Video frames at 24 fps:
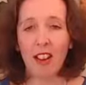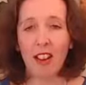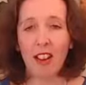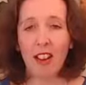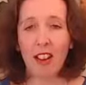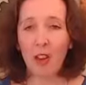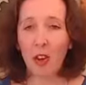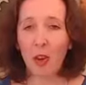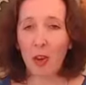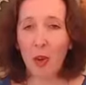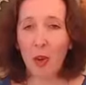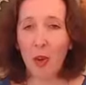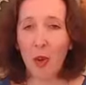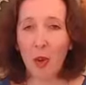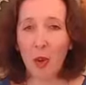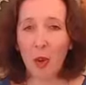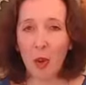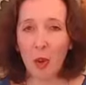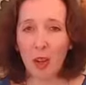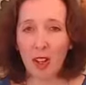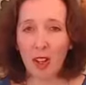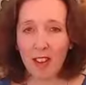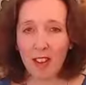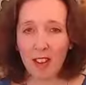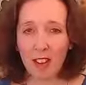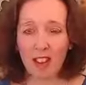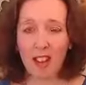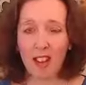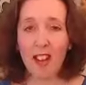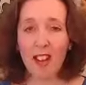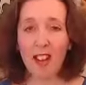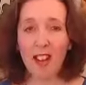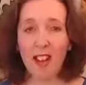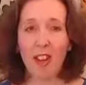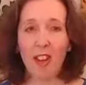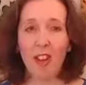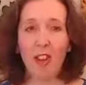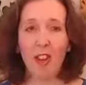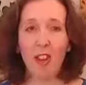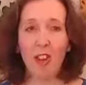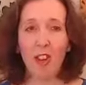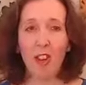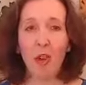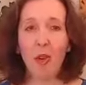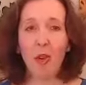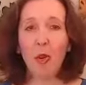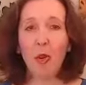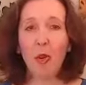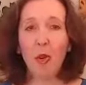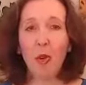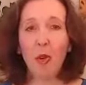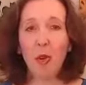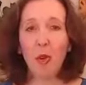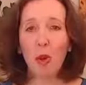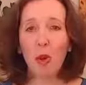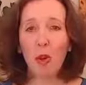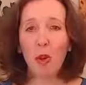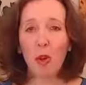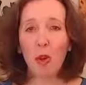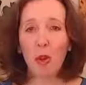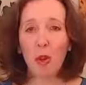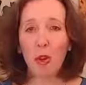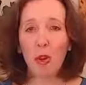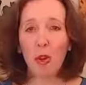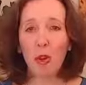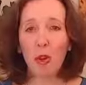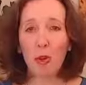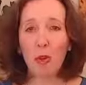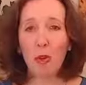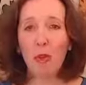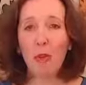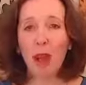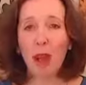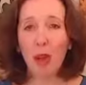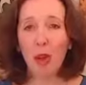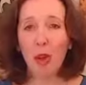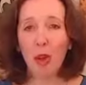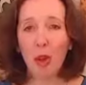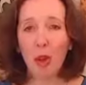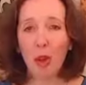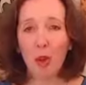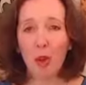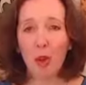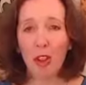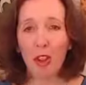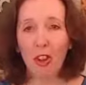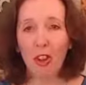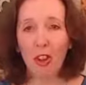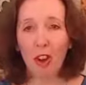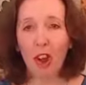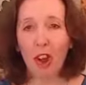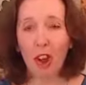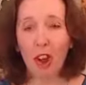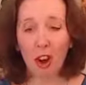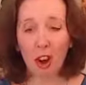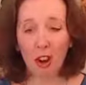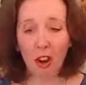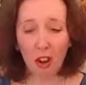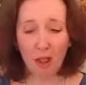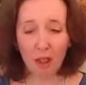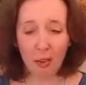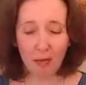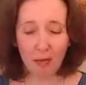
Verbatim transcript: you don't know what you're going to see there, and you don't know what's going to jump out at you at the dark.